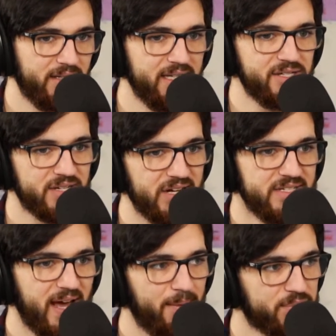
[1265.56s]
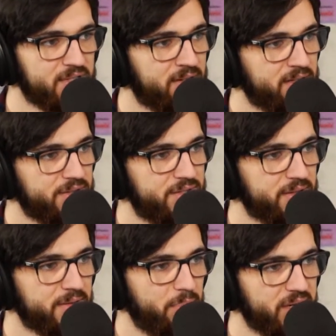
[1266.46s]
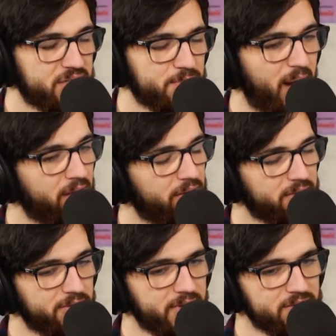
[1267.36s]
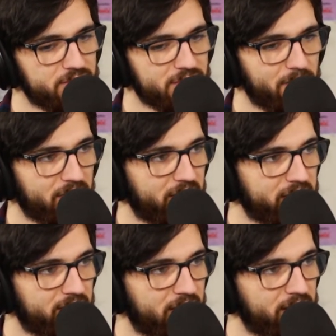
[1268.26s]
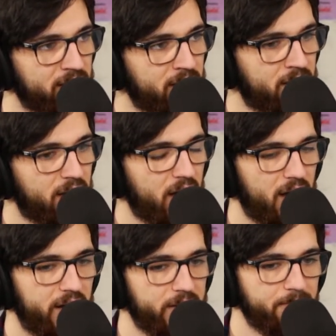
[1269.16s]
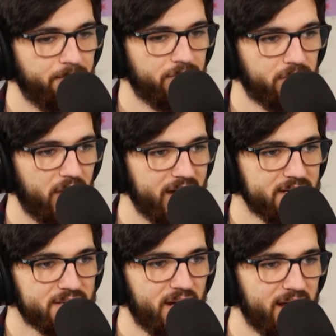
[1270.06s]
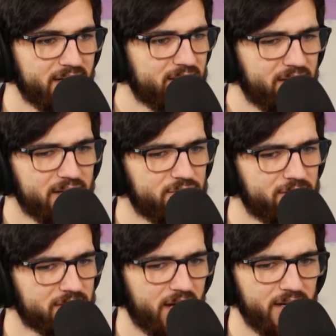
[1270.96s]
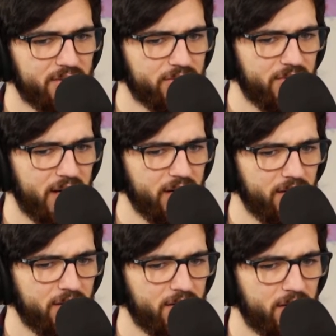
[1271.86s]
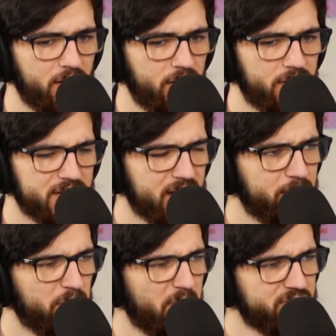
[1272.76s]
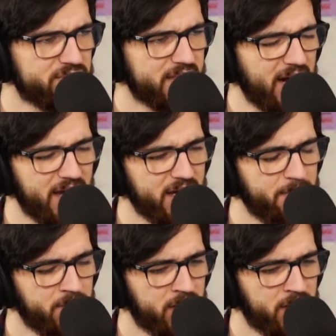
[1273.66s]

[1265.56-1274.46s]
least attempt to put a smile on their face or something like that. Sure. I guess that's just kind of like the type of person that I am.